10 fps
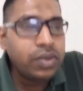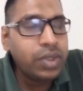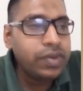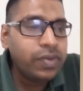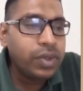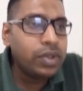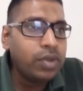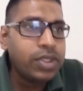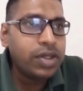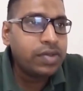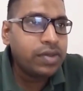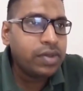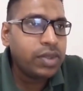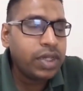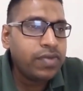If we observe,
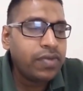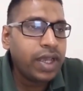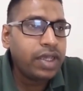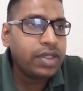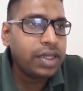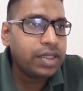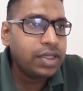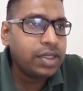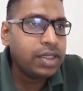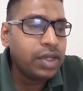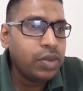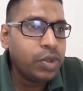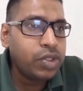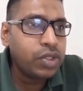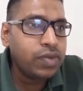we can find that the yellow
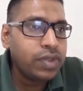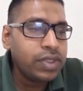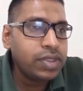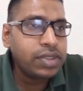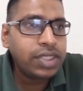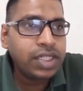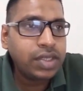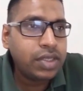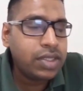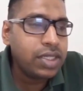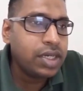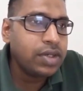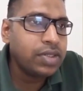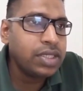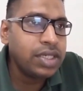portion of this
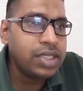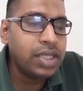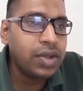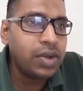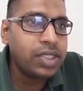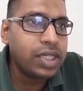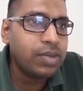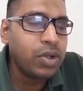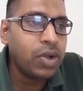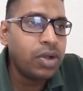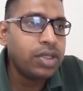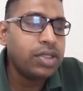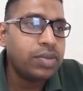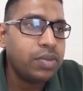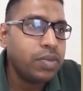scenario C is the lowest among all
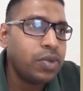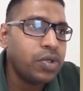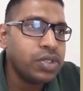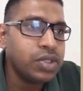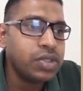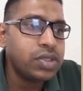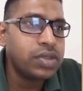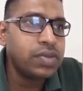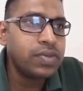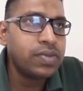other portions.